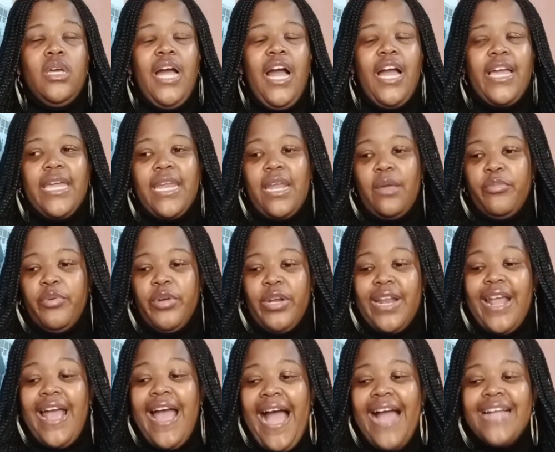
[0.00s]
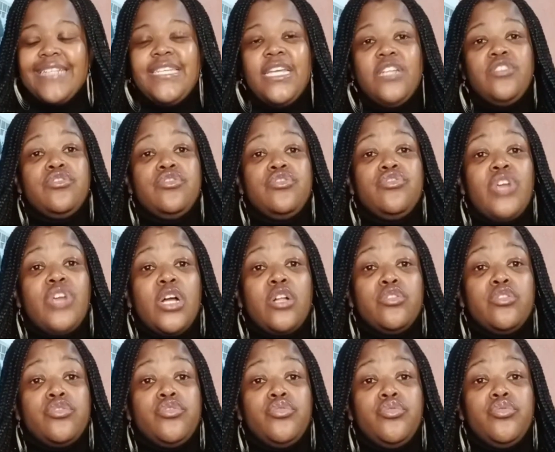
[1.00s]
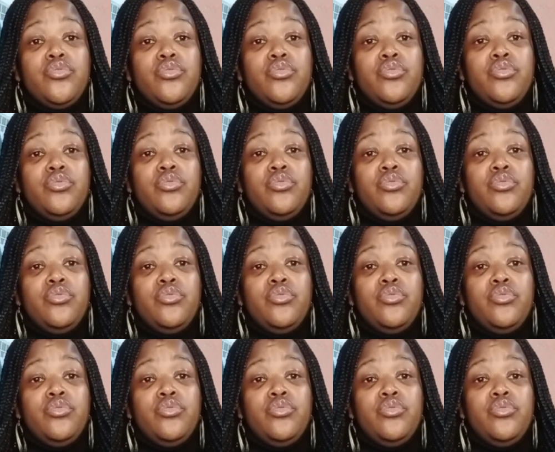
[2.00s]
can I put it? I tend to struggle to,